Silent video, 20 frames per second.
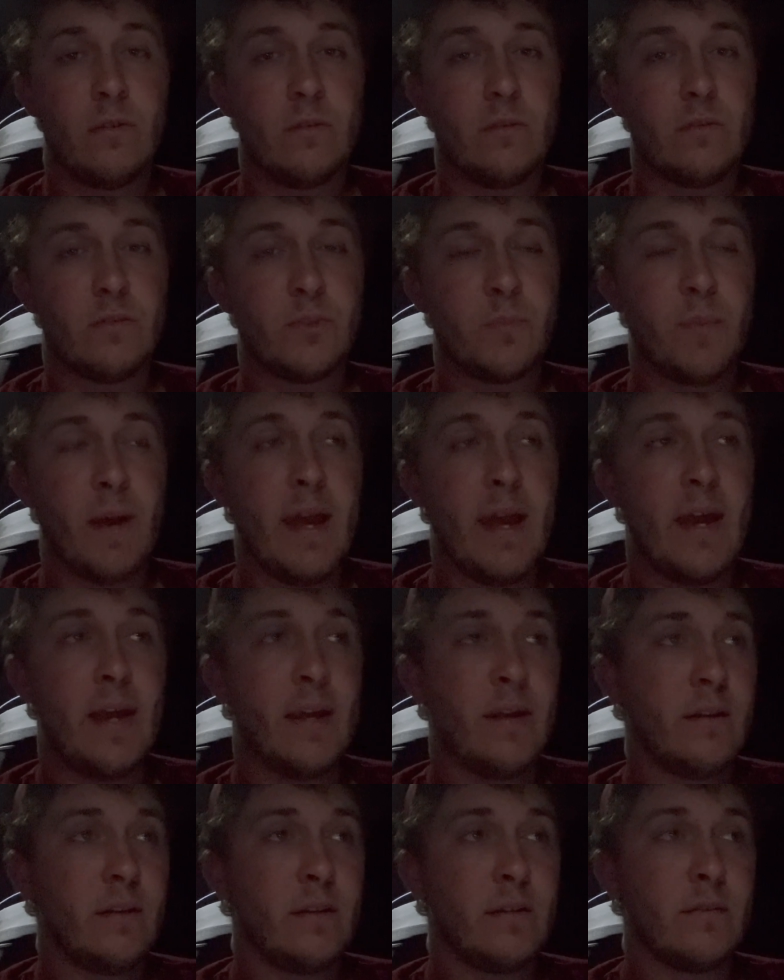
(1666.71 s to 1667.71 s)

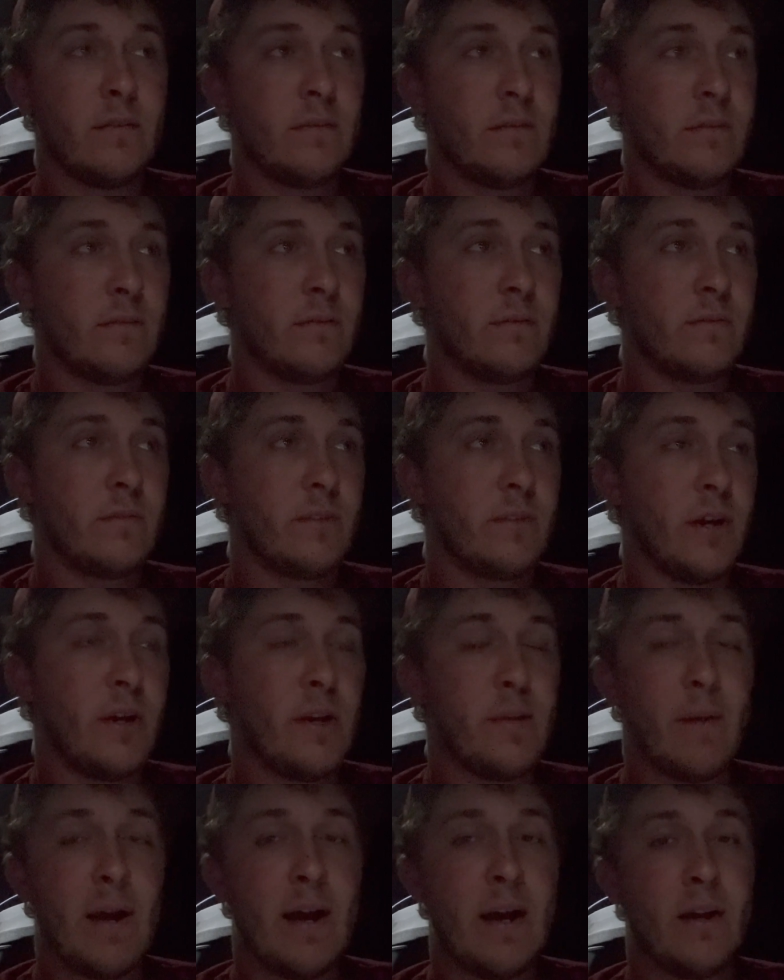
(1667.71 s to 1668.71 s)
span, 30
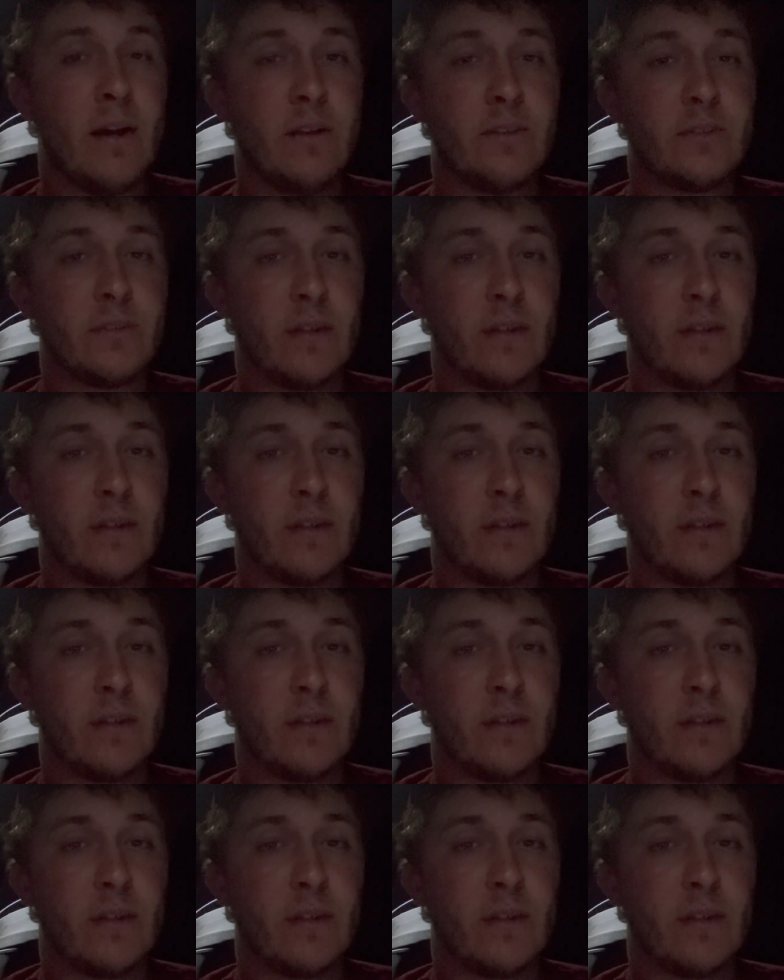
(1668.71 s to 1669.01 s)
miles,